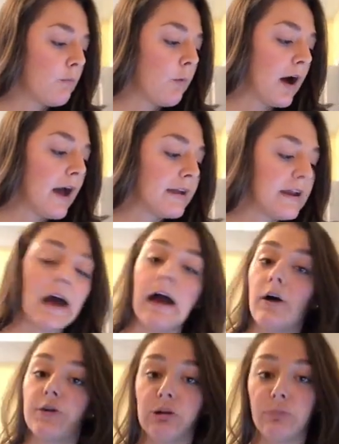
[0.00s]
why and
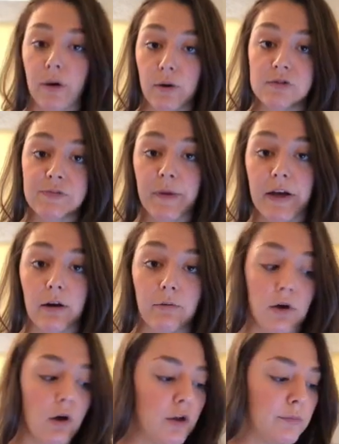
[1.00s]
how do bones play a
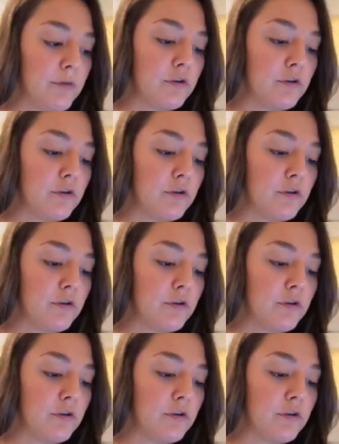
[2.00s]
role in